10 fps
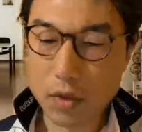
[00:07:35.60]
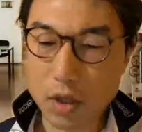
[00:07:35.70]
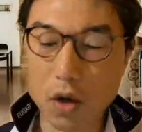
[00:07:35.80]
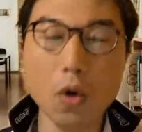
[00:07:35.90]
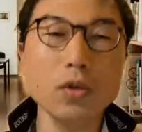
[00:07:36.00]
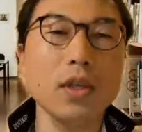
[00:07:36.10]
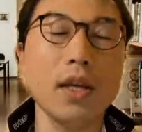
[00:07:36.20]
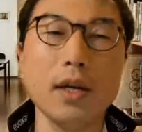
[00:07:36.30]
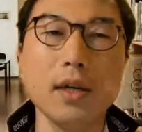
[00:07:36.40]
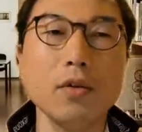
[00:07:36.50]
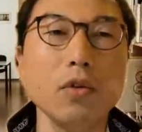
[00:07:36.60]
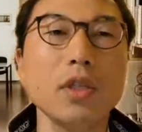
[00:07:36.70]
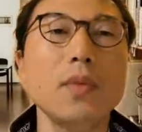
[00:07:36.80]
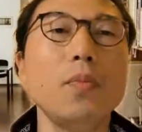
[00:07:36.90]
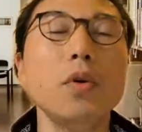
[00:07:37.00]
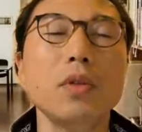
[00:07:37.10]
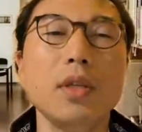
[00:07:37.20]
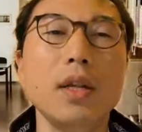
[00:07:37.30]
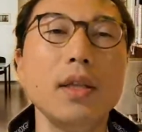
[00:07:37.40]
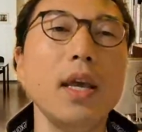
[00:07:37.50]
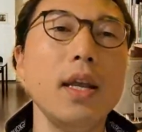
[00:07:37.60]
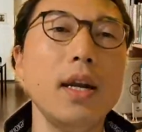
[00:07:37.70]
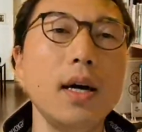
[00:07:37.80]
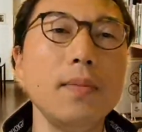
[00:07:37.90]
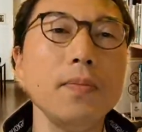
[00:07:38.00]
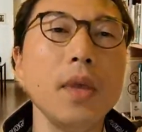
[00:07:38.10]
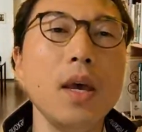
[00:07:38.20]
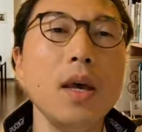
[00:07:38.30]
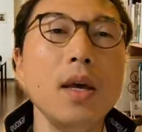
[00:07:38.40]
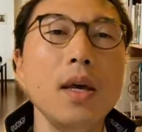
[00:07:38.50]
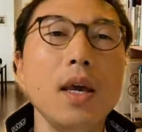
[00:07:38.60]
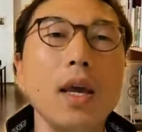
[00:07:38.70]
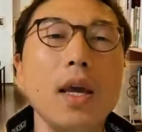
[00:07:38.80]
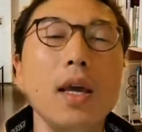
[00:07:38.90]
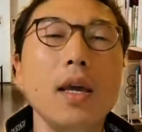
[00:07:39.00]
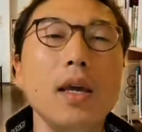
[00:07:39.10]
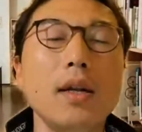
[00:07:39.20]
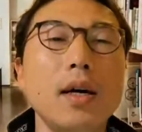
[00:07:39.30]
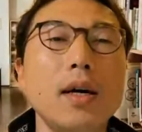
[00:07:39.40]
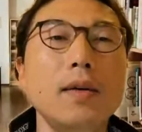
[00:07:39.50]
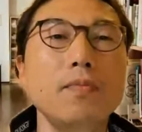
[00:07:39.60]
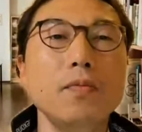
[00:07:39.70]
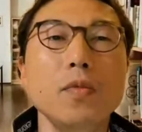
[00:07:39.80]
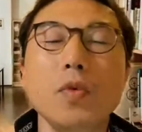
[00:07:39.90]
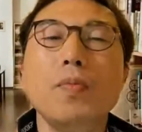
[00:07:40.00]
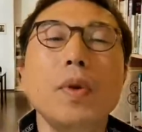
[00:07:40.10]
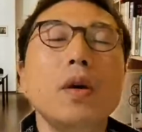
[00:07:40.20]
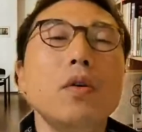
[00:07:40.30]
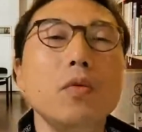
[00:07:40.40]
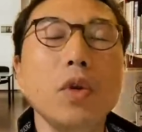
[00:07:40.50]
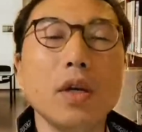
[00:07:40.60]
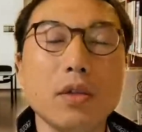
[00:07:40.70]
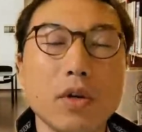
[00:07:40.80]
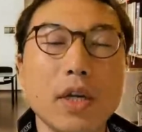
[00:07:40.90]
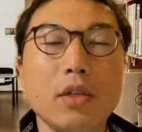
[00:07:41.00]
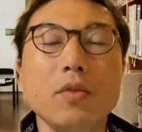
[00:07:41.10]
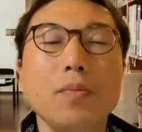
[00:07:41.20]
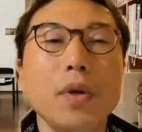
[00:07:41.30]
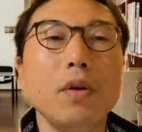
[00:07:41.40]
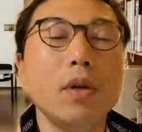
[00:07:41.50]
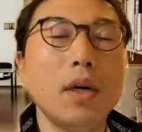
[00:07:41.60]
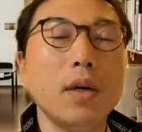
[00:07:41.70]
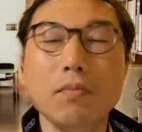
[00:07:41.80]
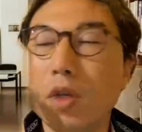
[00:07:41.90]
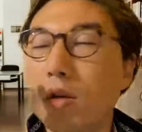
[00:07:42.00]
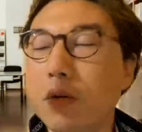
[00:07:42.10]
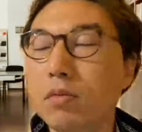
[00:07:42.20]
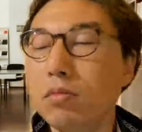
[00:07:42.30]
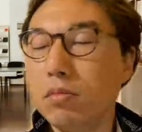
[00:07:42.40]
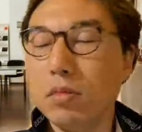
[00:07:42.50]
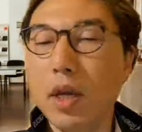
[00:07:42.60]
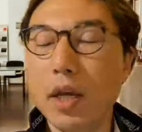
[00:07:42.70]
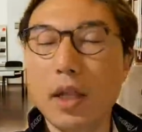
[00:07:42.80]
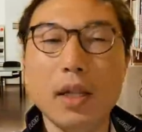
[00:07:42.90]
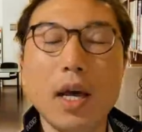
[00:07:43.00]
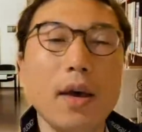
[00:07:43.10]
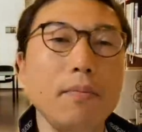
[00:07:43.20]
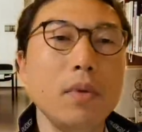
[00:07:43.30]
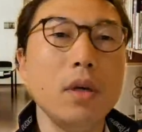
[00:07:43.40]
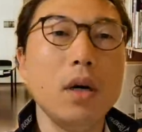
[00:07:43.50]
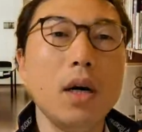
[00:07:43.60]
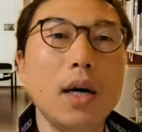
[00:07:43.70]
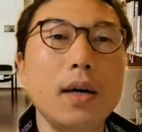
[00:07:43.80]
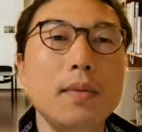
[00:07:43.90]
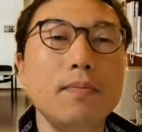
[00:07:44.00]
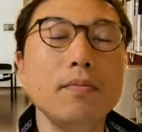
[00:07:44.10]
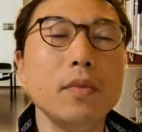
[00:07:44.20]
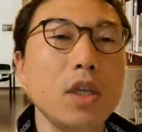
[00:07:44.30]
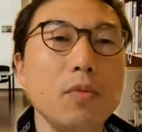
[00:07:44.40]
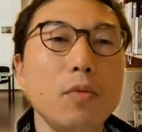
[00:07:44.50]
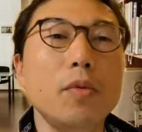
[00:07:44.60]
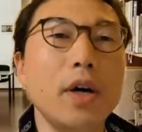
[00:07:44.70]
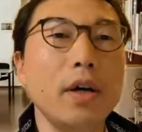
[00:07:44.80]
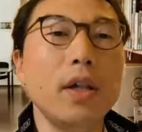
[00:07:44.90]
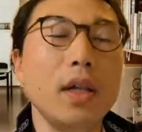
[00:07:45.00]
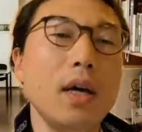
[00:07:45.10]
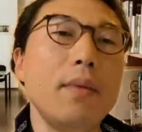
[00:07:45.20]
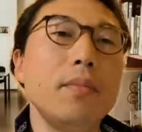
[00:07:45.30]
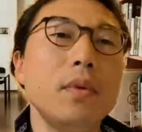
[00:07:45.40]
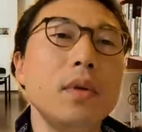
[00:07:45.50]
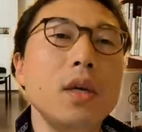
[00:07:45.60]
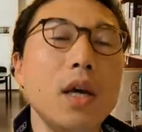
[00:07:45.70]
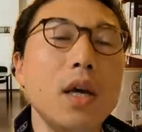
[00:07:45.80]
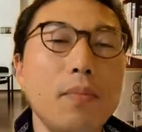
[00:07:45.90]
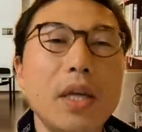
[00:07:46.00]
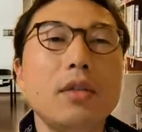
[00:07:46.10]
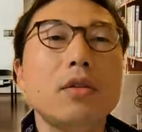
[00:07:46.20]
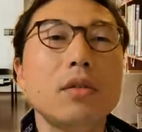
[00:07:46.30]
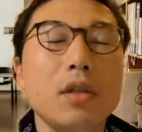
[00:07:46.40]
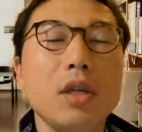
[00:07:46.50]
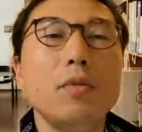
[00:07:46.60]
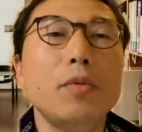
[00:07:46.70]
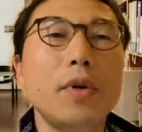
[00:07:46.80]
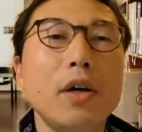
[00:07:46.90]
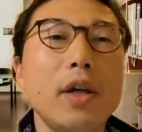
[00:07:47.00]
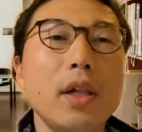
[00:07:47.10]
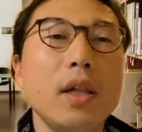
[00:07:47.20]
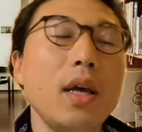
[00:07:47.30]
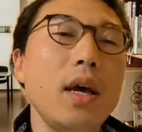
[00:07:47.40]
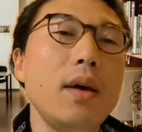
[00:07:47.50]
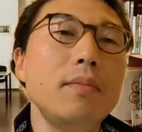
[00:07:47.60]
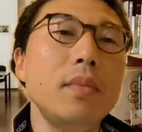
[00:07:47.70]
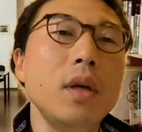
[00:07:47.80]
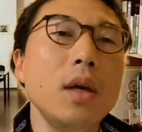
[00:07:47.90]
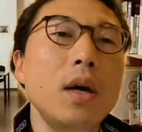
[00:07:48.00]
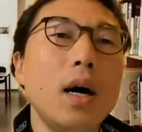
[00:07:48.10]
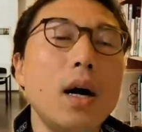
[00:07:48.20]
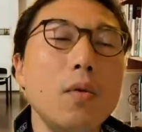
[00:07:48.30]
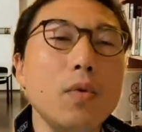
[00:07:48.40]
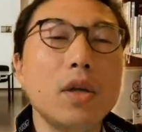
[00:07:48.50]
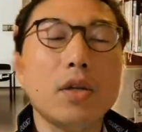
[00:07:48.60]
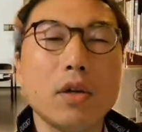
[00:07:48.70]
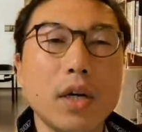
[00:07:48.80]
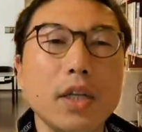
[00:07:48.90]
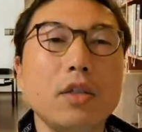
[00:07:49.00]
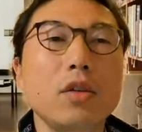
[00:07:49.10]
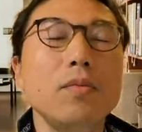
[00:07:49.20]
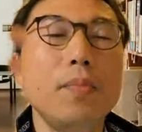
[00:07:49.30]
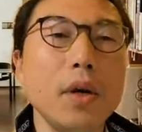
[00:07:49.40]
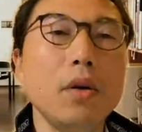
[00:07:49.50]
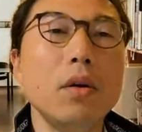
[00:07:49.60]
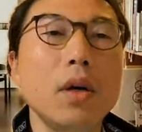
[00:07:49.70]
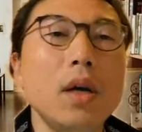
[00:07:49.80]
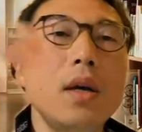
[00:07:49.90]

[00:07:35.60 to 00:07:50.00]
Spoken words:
call center or support center data, and we are trying to build LLM, T-Mobile LLM, and based on the T-Mobile LLM, we are trying to build